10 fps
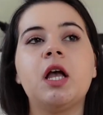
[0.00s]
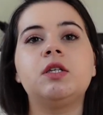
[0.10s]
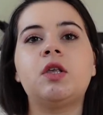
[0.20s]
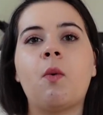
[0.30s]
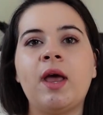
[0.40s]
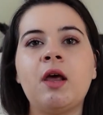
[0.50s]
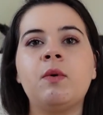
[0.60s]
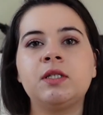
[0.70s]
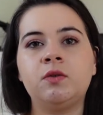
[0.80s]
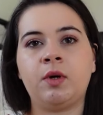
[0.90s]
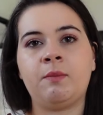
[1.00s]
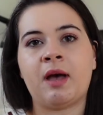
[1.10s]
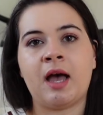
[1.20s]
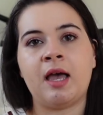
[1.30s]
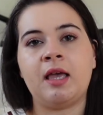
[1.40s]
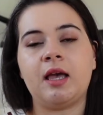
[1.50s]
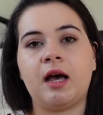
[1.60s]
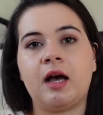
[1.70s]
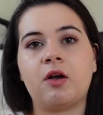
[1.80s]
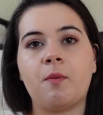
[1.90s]
So when I was doing my
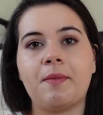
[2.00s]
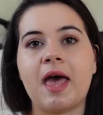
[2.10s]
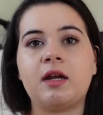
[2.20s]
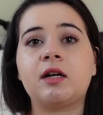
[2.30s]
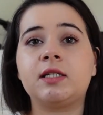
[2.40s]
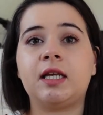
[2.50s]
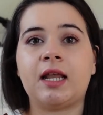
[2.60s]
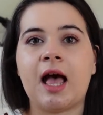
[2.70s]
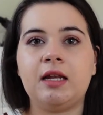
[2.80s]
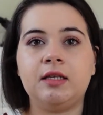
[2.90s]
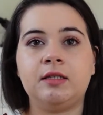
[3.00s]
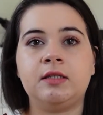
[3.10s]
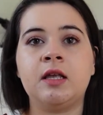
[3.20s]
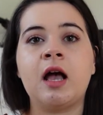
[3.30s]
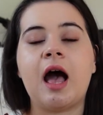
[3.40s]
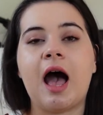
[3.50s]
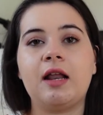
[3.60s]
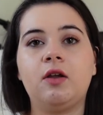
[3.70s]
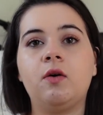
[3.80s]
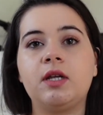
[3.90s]
uh, competitors' analysis, I
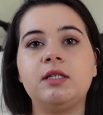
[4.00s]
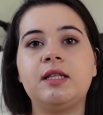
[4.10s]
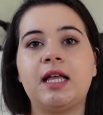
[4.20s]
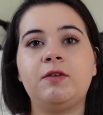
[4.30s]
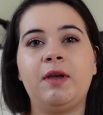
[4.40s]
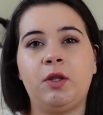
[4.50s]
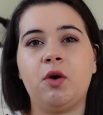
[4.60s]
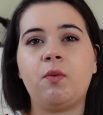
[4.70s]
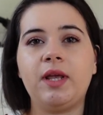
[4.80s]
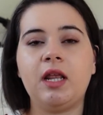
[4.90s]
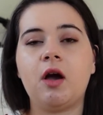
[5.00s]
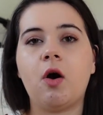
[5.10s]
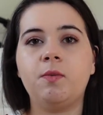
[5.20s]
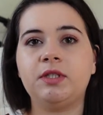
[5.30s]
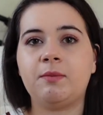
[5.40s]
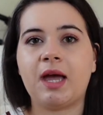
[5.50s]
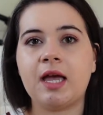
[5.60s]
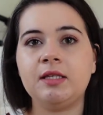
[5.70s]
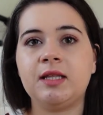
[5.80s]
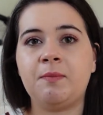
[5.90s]
noticed that they don't really
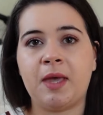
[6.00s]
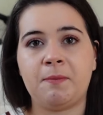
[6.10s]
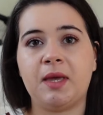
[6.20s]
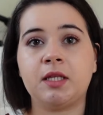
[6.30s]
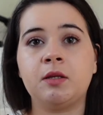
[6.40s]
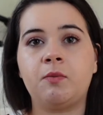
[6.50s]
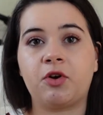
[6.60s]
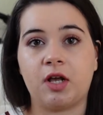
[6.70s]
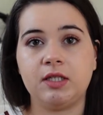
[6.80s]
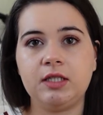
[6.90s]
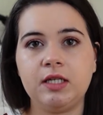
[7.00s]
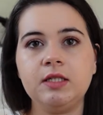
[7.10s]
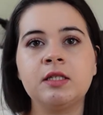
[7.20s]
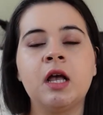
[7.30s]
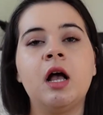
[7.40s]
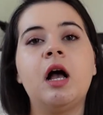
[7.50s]
optimize the payment process.